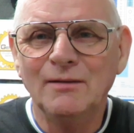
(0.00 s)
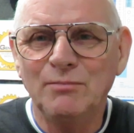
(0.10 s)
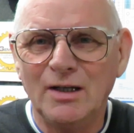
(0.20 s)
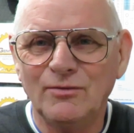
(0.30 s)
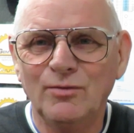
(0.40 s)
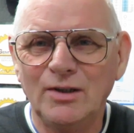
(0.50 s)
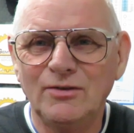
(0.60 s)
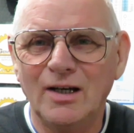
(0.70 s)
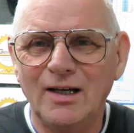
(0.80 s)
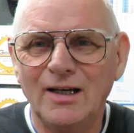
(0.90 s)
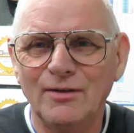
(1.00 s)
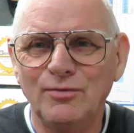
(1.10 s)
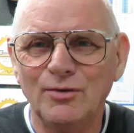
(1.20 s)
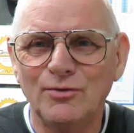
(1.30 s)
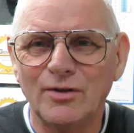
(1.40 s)
but we'd had a
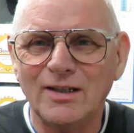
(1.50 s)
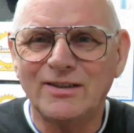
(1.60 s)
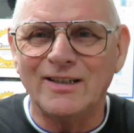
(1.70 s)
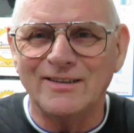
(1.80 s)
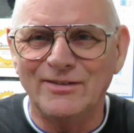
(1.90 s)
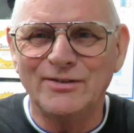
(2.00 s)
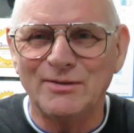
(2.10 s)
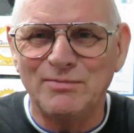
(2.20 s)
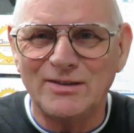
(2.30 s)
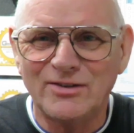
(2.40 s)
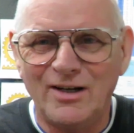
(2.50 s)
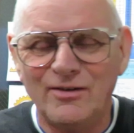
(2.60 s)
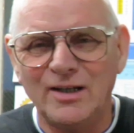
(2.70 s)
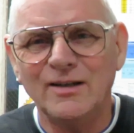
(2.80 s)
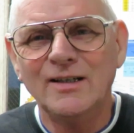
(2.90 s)
few drinks and it was a bit
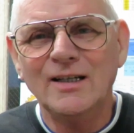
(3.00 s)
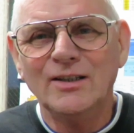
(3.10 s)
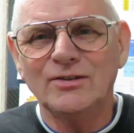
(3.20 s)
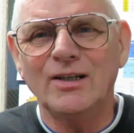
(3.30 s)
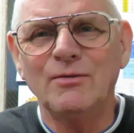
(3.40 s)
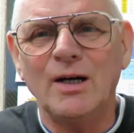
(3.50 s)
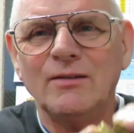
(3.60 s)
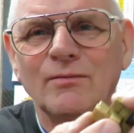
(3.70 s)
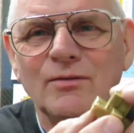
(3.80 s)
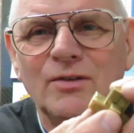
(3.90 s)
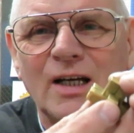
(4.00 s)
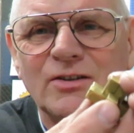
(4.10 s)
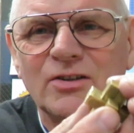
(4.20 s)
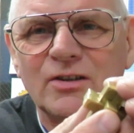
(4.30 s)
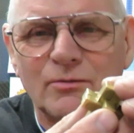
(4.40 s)
tiring. So anyway, that's